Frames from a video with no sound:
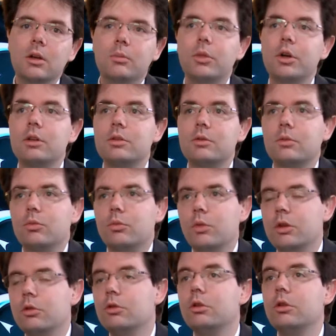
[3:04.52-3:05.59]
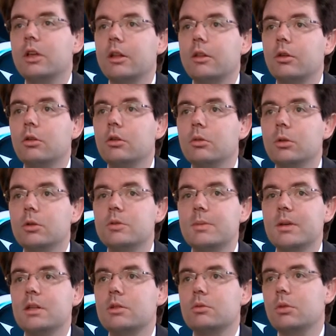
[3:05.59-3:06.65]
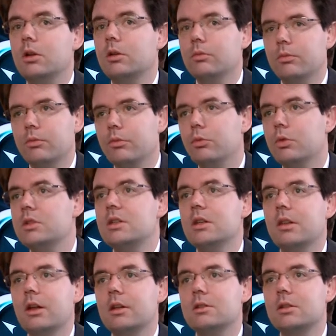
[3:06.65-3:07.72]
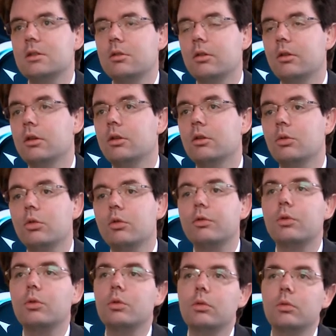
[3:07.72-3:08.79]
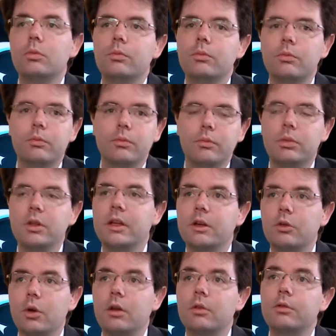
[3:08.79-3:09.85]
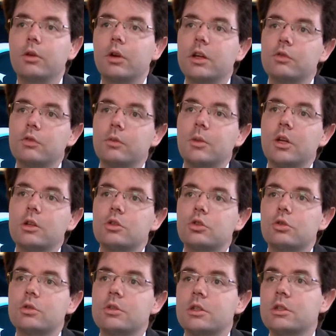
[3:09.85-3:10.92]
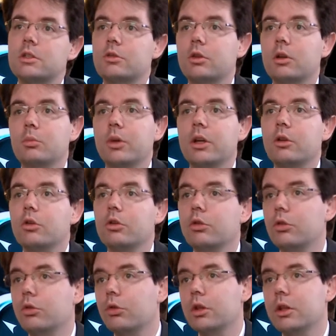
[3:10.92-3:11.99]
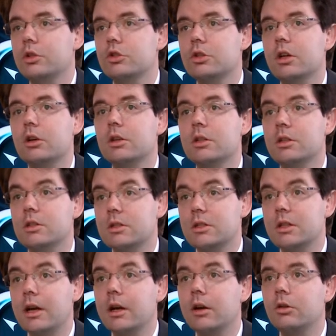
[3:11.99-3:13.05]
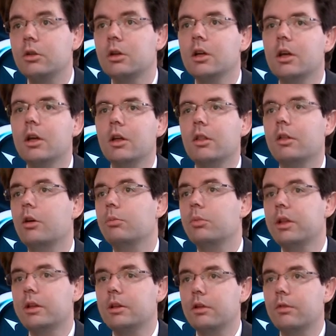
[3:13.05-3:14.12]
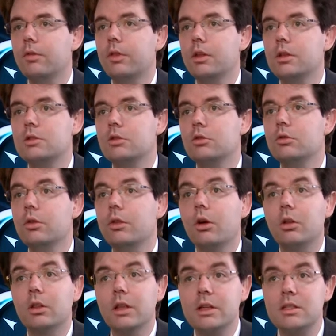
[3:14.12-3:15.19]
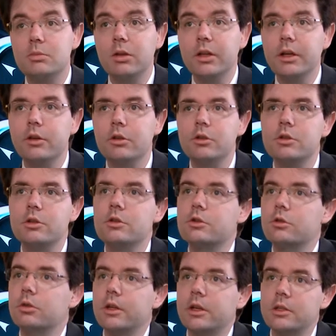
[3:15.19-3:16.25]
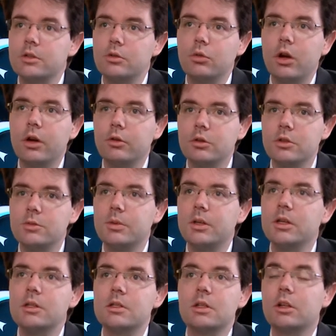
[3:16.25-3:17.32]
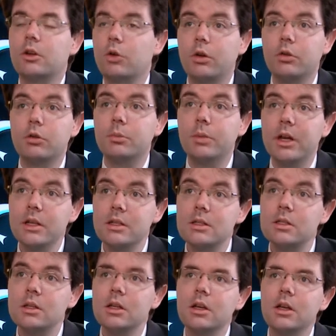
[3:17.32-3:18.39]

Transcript: but when you look at the global space, well, we see that the overall playground for hedge fund managers is going better, correlation is down, there are plenty of things to do, there are less players, so less crowded space, crowded bets.